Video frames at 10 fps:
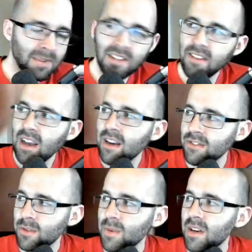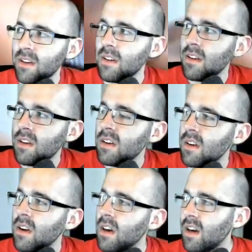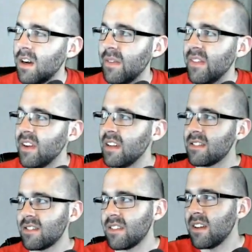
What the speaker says: really the algebra. It's